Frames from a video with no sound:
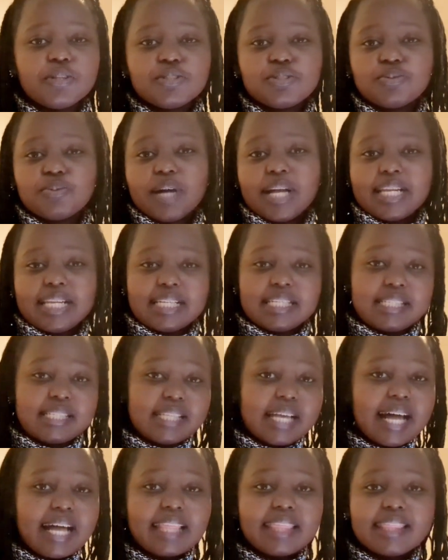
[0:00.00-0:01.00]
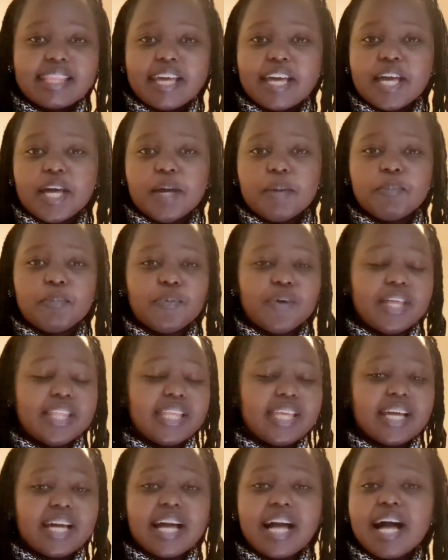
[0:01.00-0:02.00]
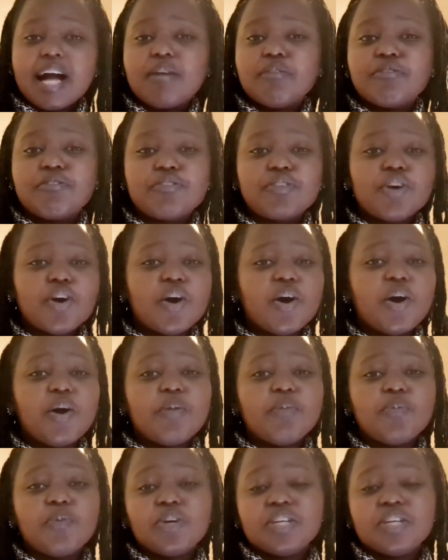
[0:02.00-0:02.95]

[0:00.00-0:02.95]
to understand them, where they come from,